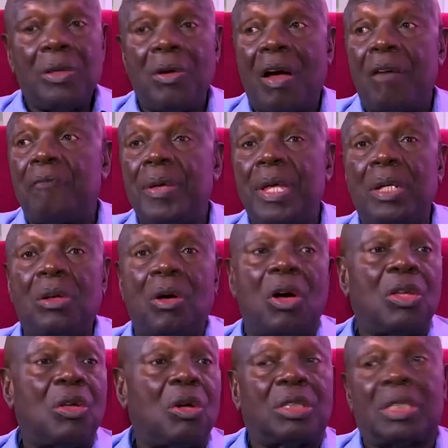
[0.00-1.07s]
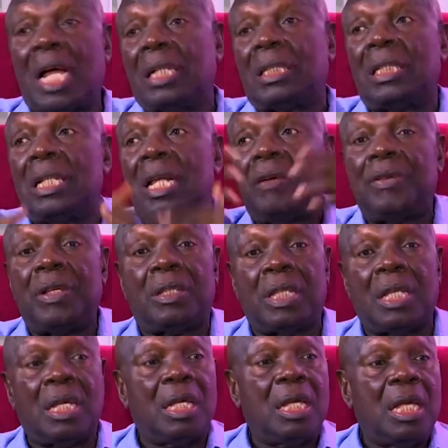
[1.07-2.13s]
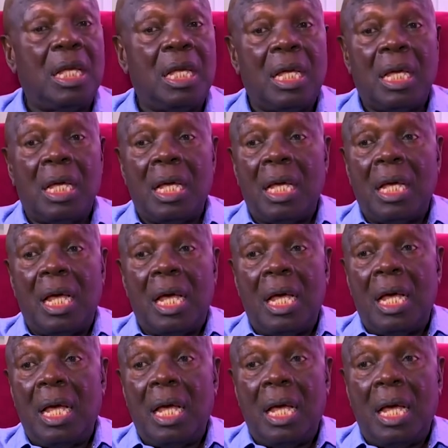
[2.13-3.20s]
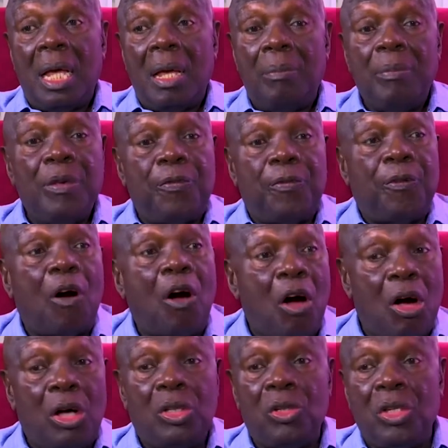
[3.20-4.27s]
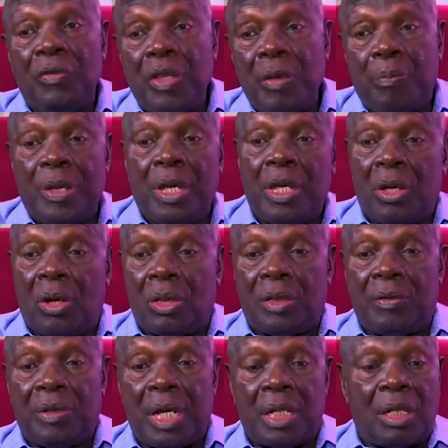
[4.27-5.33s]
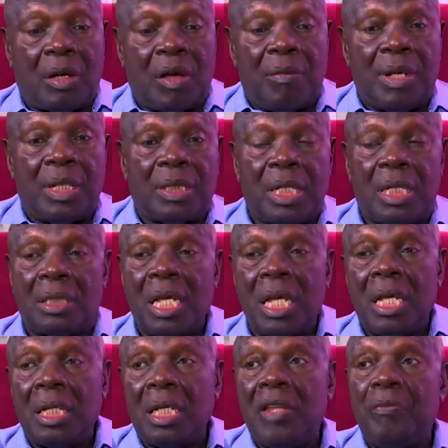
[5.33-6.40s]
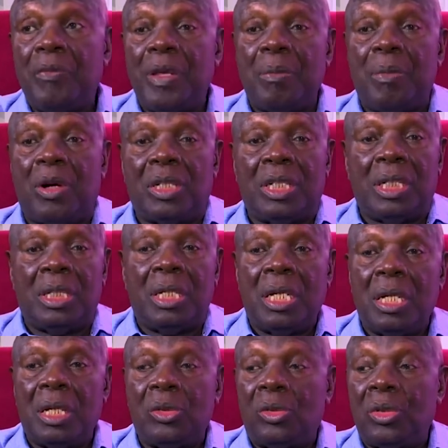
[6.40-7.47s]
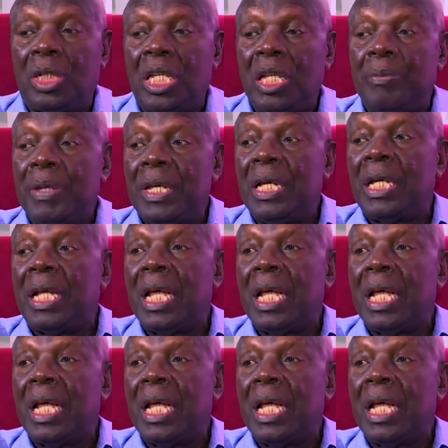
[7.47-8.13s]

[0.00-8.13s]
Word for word: you have paid all your taxes and everything, before you even pay your dividend, the government says, give me money to keep in